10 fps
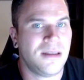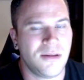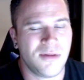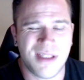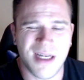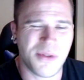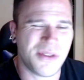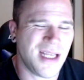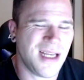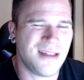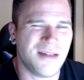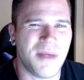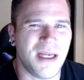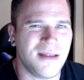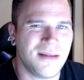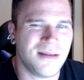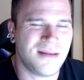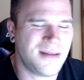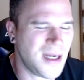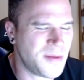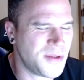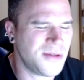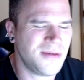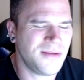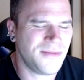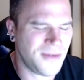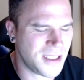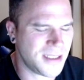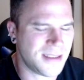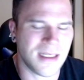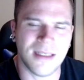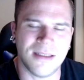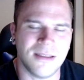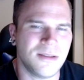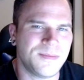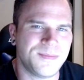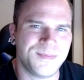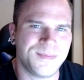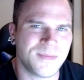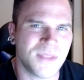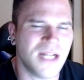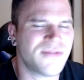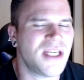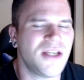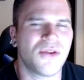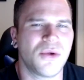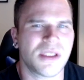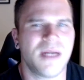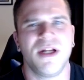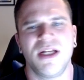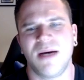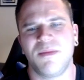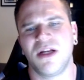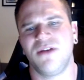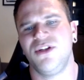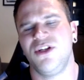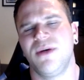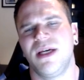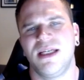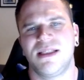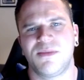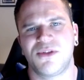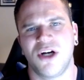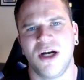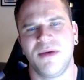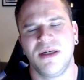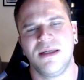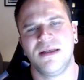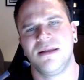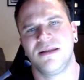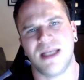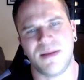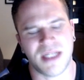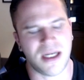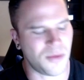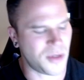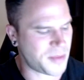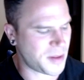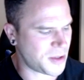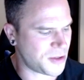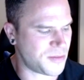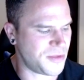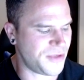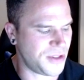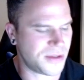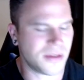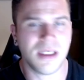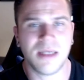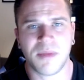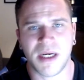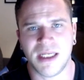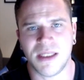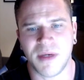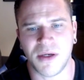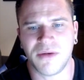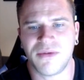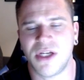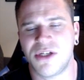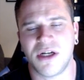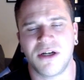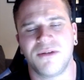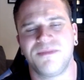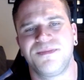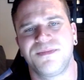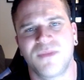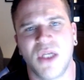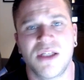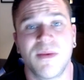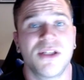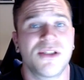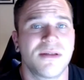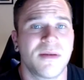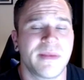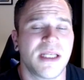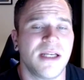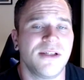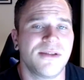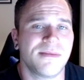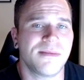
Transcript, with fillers: Well, double standard, mate. Double fucking standard. Love to hear your thoughts. Let me know down below. If you're new here, hit subscribe. Stay up to date on the world of pop culture and movie news by hitting the bell notification icon. Thanks so much. I've missed age.